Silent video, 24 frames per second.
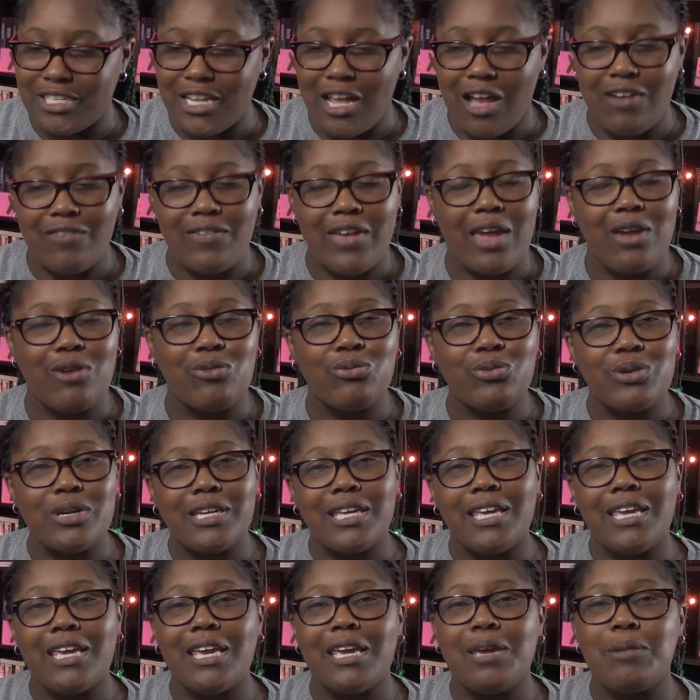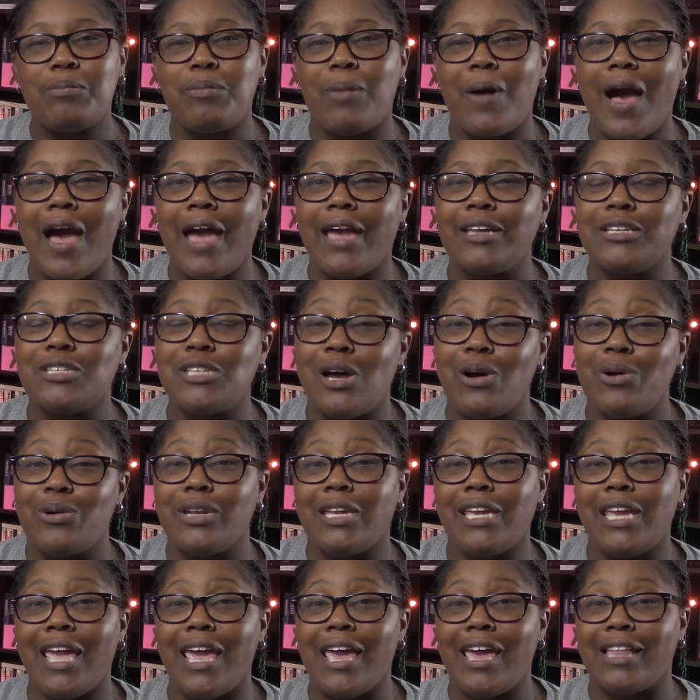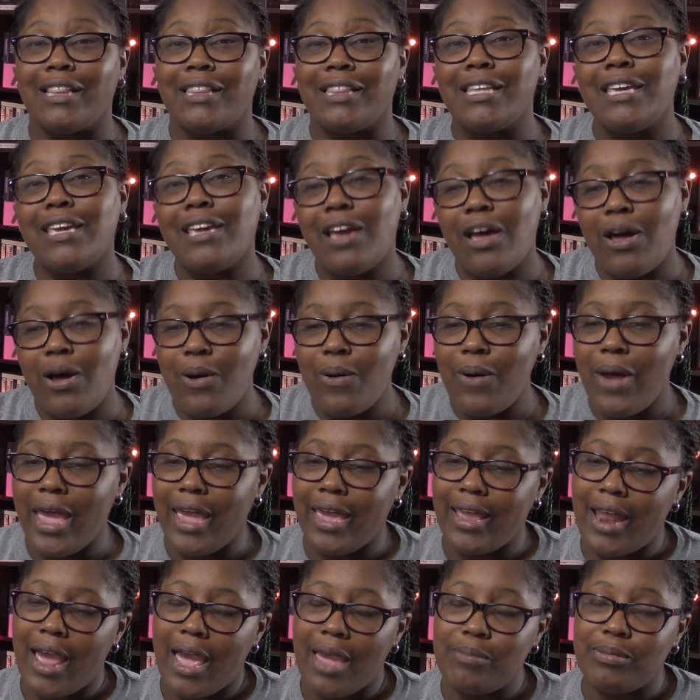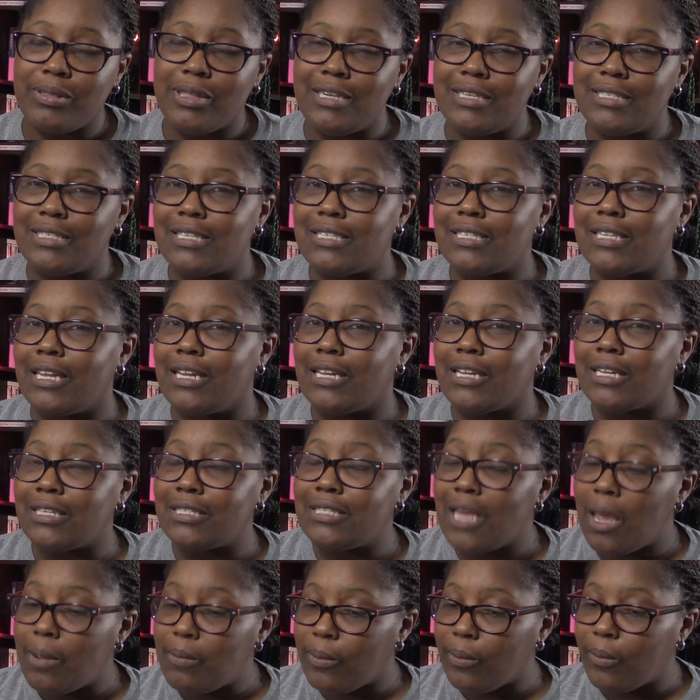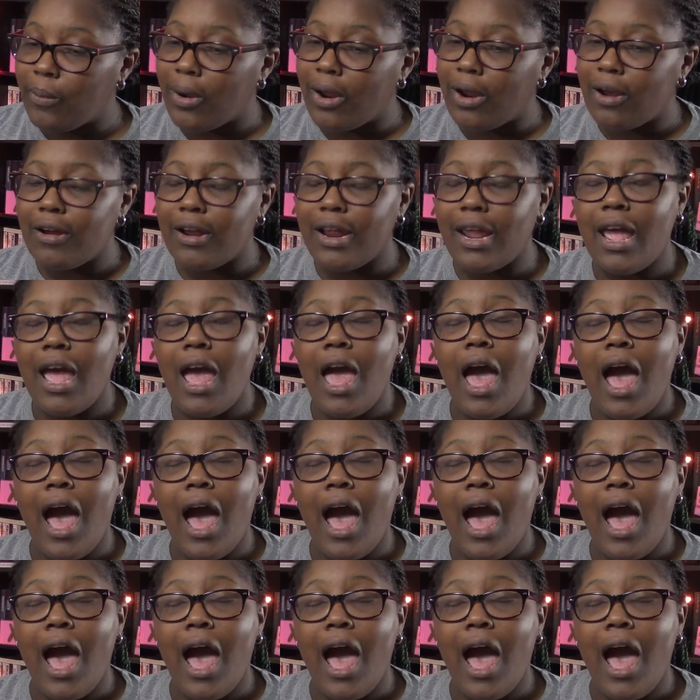of a Rookie by Toni Aleo, and I place this in contemporary.